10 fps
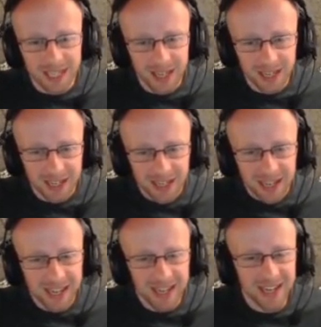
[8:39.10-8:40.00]
I
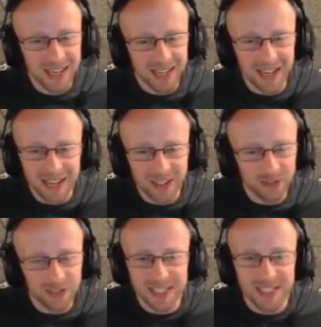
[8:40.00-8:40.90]

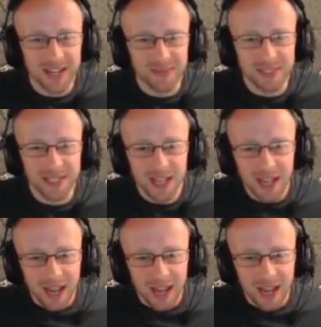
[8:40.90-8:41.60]
love these names.